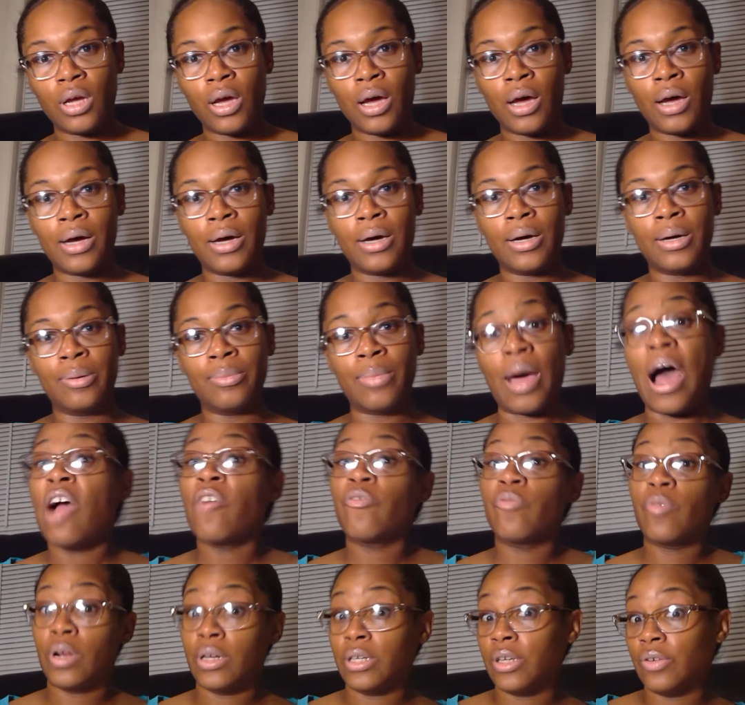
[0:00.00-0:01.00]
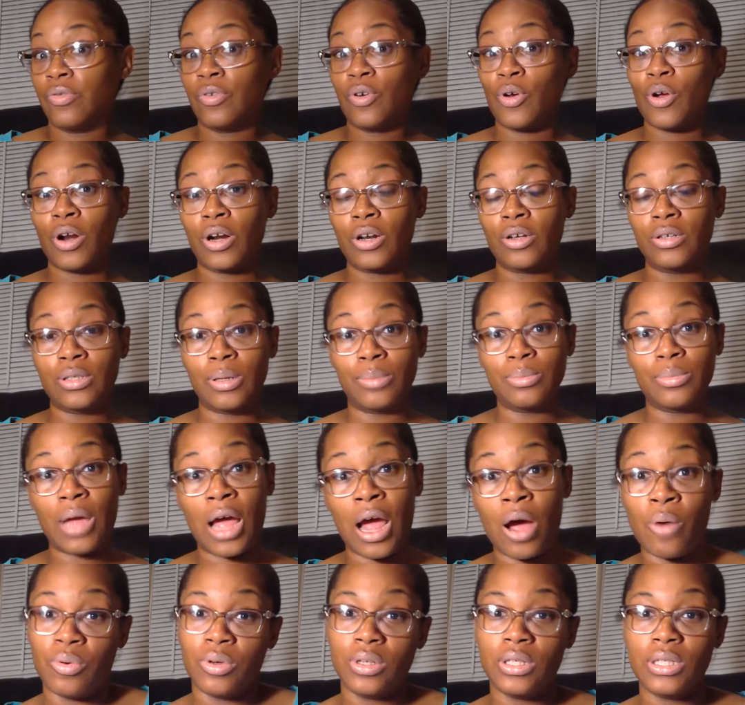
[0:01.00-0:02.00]
I've read different articles,
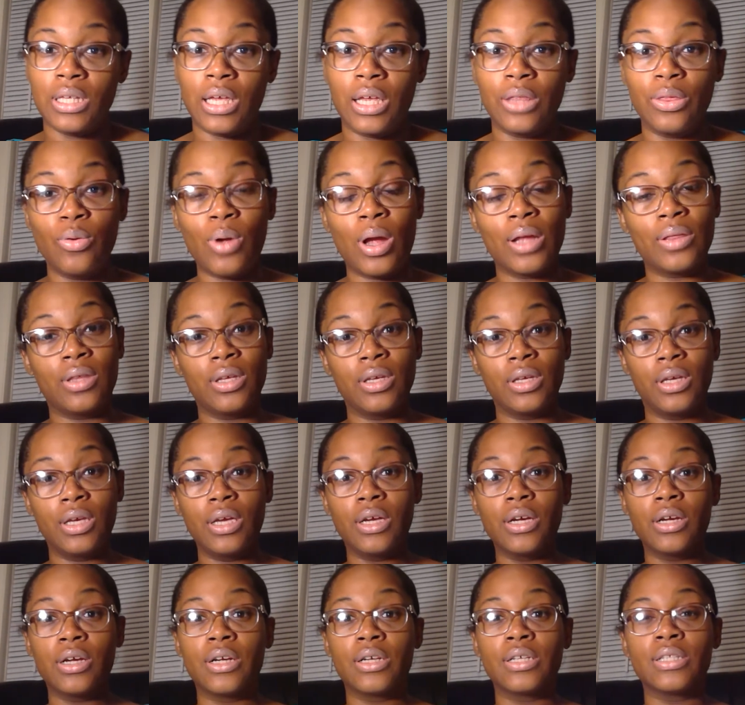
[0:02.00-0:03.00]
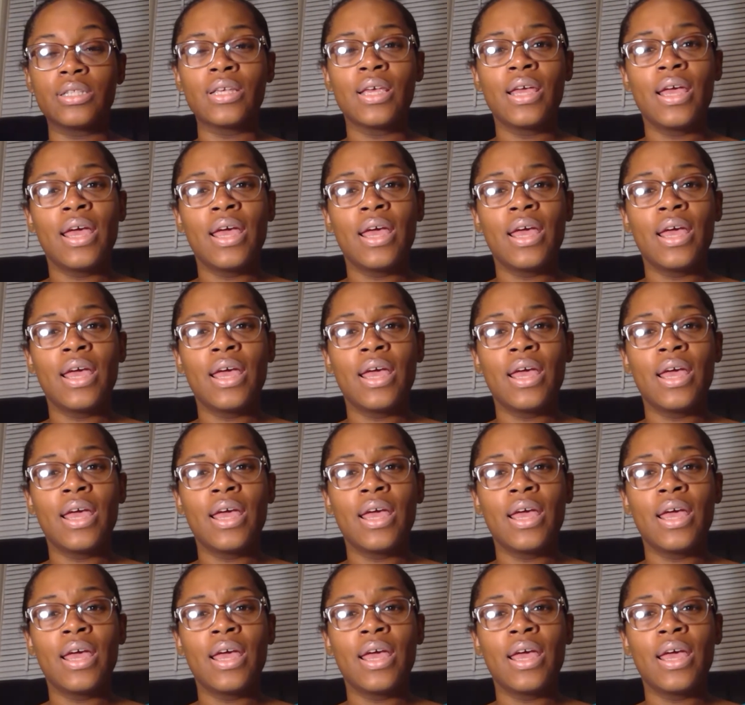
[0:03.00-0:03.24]
I will say, throughout the years.